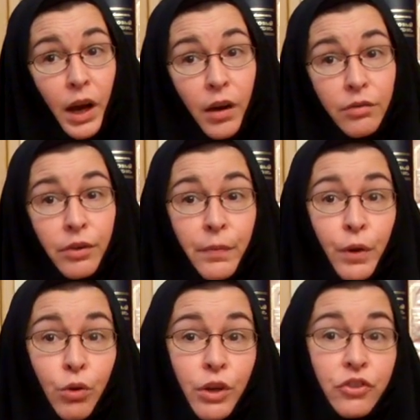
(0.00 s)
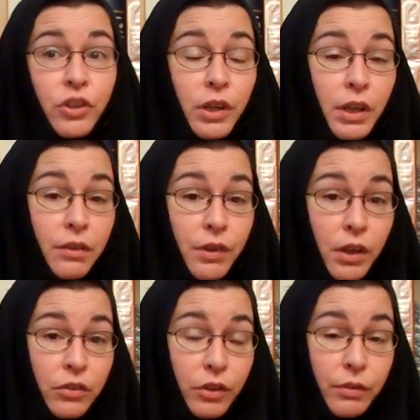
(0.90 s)
of Christian
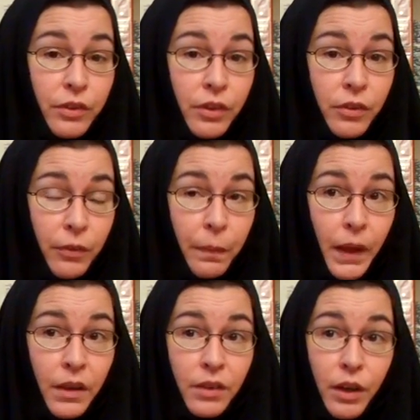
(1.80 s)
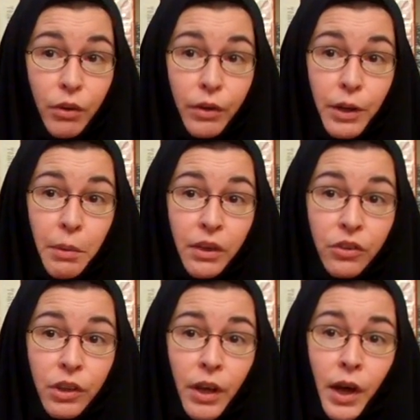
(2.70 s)
evening services, as I already
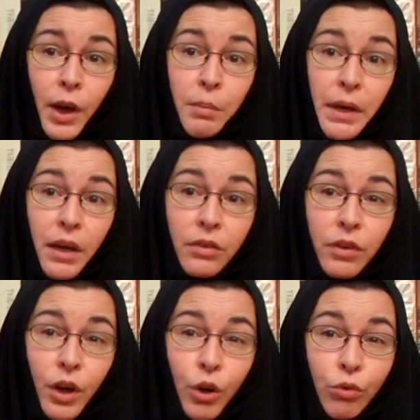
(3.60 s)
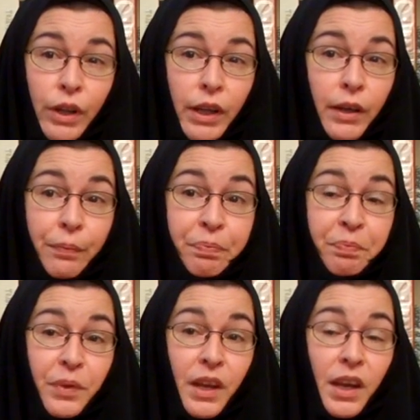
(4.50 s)
mentioned, because really
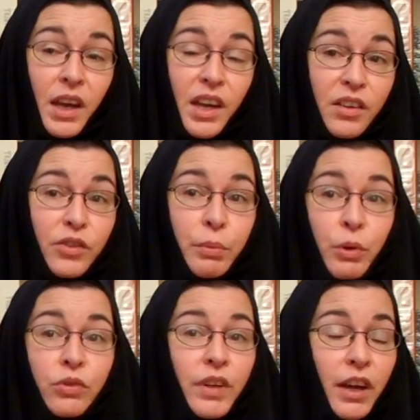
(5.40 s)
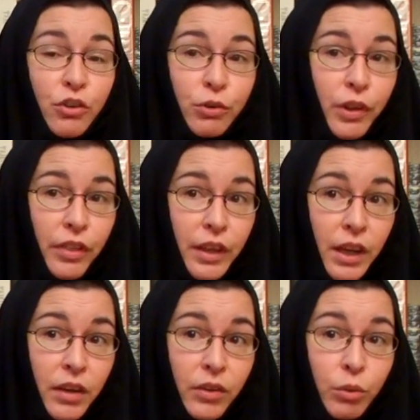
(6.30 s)
it is the most natural
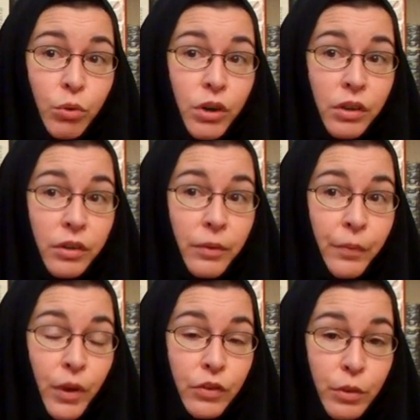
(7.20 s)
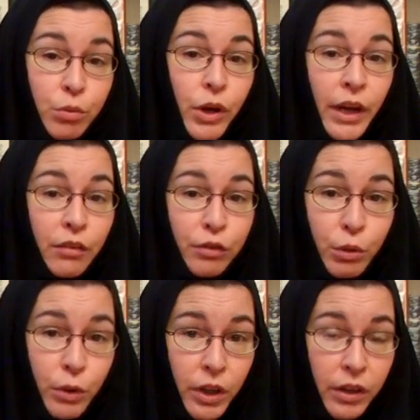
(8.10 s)
thing in the world to pray
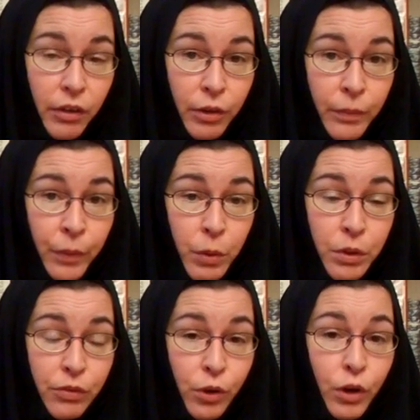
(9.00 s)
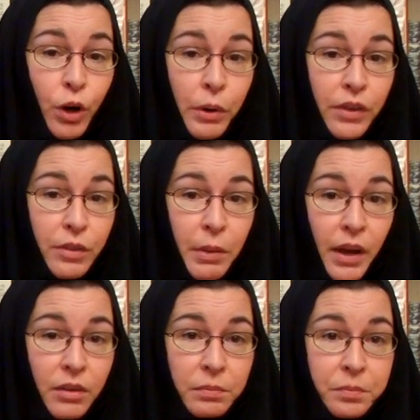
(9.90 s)
for one another before going to
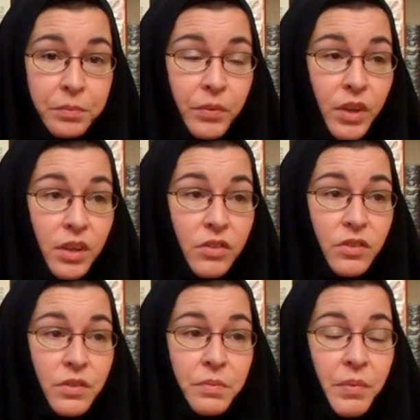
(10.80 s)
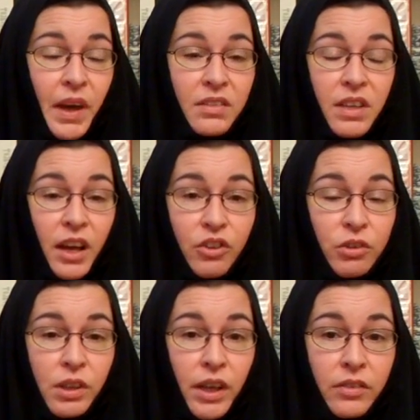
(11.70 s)
bed. It's as
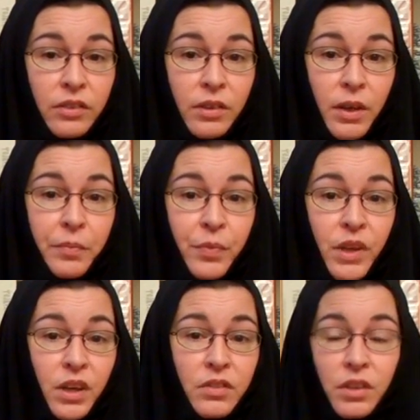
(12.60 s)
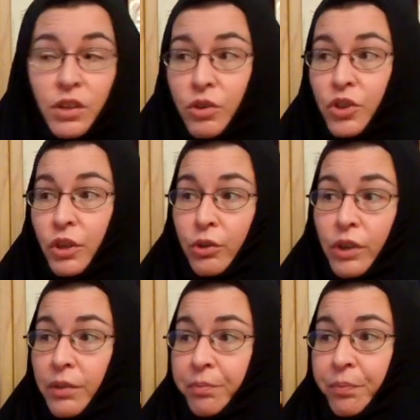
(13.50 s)
natural as kissing your
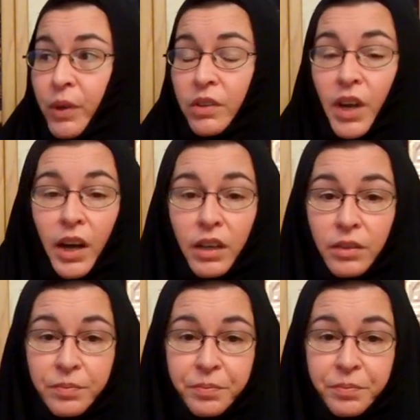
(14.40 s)
children goodnight.